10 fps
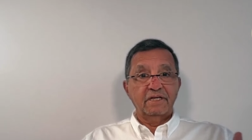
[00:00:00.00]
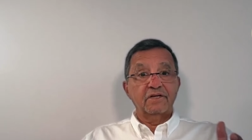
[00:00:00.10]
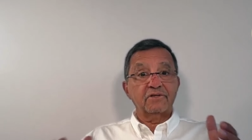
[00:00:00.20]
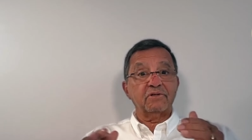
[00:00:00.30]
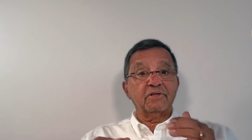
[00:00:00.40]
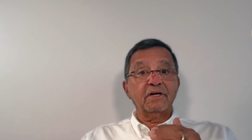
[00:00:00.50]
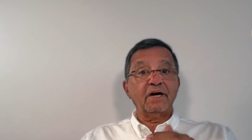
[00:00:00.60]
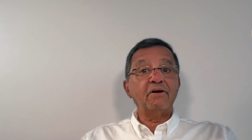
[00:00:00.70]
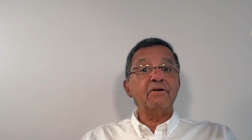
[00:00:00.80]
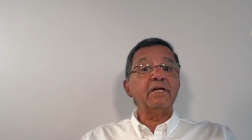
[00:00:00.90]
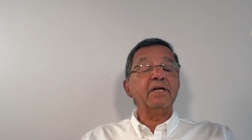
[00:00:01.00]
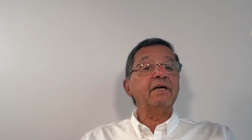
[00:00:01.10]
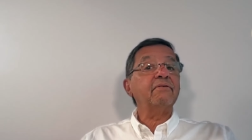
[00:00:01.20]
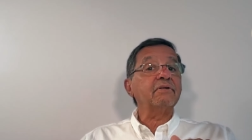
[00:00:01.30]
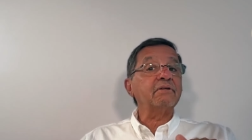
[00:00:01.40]
So the grounding
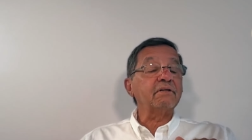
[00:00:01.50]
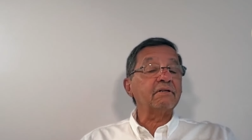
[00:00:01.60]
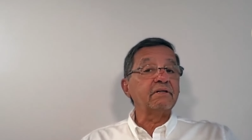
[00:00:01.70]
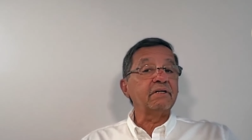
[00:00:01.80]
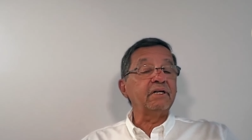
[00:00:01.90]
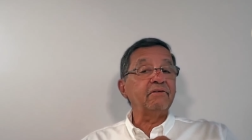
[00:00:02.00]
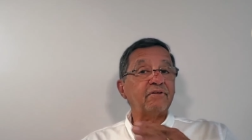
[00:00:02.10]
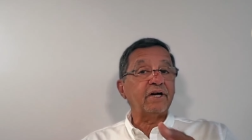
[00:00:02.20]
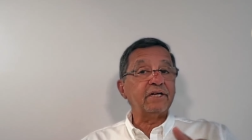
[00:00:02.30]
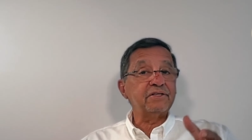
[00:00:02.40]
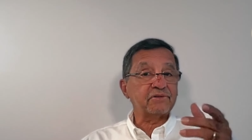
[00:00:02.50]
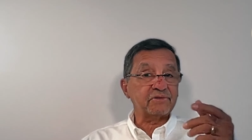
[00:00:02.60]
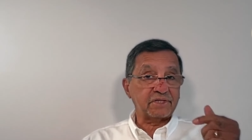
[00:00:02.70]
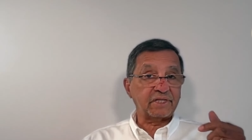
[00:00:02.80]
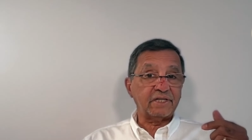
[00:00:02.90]
level defines your
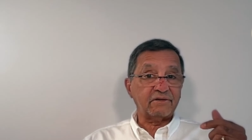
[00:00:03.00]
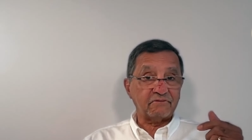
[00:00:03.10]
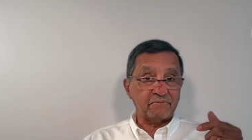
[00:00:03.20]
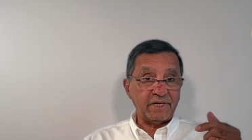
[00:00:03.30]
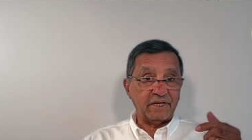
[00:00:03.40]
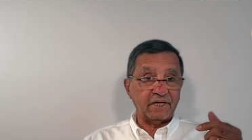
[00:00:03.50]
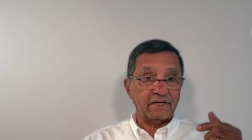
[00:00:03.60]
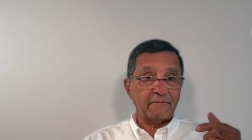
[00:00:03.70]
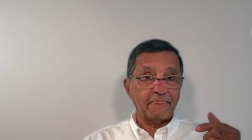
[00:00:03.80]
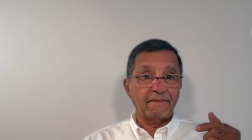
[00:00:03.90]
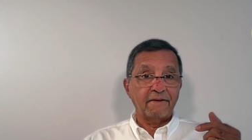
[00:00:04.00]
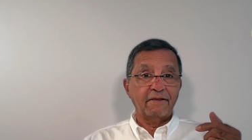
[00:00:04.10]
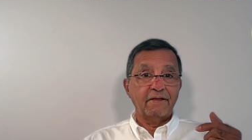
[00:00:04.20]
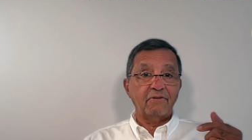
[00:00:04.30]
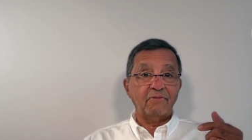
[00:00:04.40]
state of being.
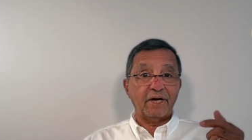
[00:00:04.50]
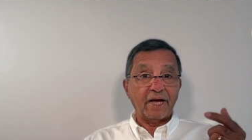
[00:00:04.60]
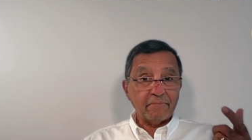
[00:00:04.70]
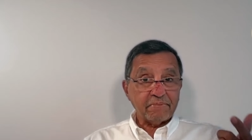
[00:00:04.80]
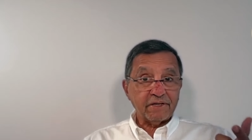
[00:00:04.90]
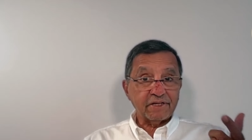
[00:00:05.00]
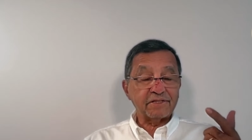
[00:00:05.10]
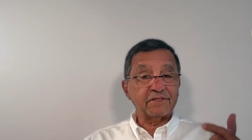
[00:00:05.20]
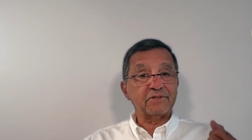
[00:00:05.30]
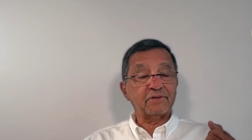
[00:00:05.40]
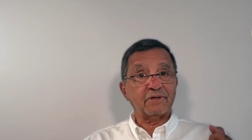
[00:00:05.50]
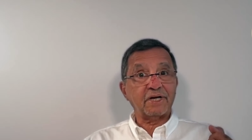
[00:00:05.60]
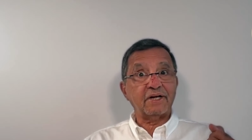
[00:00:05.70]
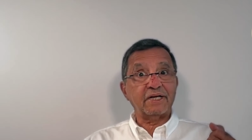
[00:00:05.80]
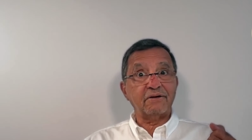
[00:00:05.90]
When happiness is your
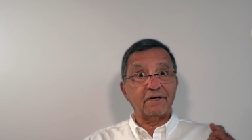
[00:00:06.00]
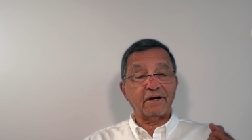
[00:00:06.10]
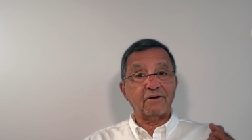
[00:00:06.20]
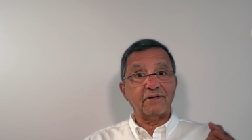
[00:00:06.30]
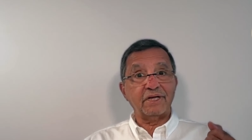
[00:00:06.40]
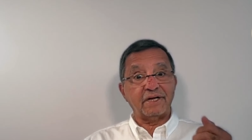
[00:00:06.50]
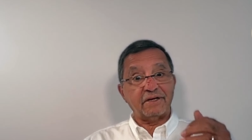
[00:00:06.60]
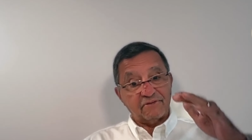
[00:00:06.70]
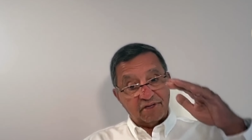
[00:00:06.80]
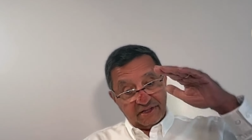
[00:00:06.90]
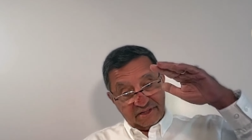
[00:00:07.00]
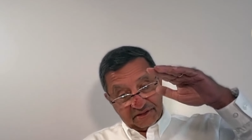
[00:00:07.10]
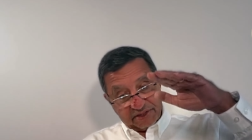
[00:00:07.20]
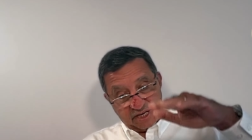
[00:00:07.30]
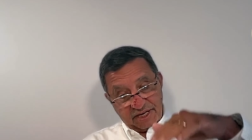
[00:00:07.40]
grounding level and the
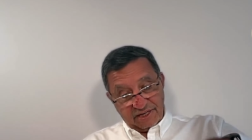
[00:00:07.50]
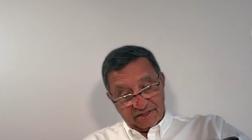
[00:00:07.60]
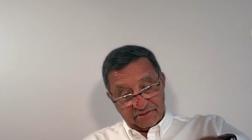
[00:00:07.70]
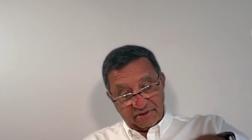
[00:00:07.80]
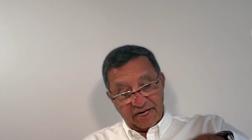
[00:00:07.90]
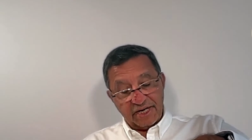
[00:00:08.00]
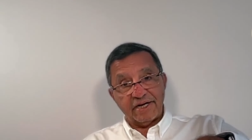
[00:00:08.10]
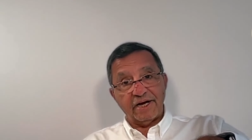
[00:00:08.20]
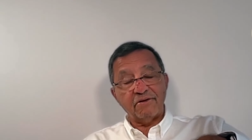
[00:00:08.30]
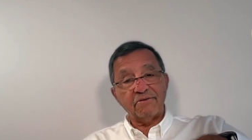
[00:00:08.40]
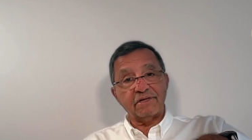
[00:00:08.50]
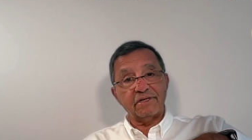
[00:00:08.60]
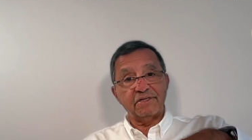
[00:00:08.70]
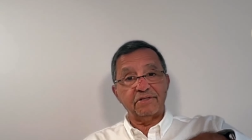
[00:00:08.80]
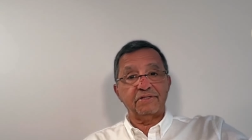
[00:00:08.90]
scale is right down, the
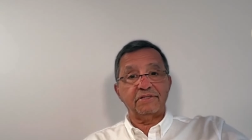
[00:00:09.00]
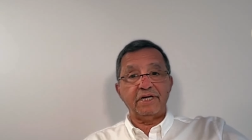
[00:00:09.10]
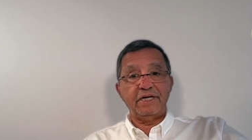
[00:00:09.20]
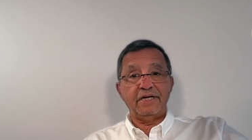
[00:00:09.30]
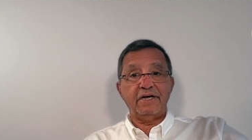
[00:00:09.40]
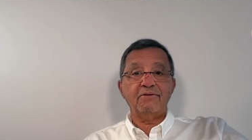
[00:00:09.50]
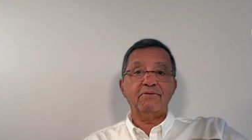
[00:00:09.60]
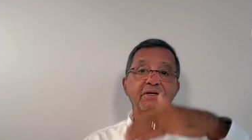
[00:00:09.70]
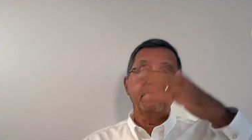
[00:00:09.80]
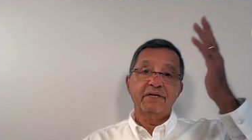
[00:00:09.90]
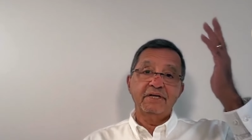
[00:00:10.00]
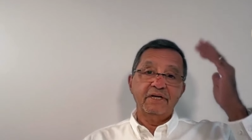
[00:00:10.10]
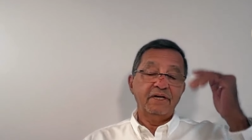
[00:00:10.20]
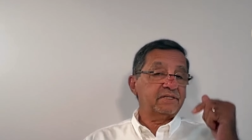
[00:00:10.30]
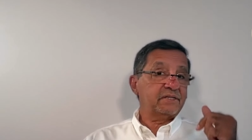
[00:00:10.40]
dish is right down,
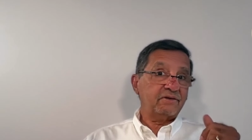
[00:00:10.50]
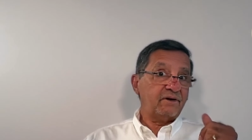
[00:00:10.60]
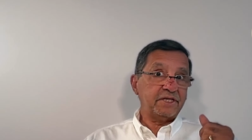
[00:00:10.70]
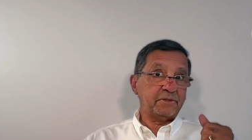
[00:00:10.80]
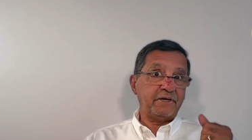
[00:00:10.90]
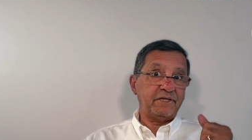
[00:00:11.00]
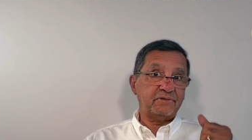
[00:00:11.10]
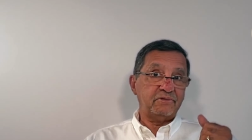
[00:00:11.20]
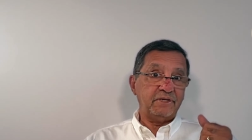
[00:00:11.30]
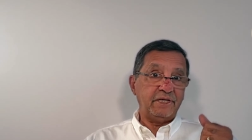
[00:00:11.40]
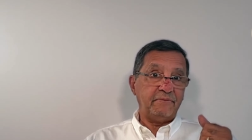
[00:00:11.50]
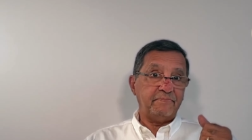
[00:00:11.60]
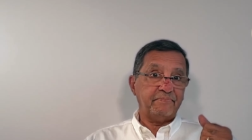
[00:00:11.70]
it's a great space to be.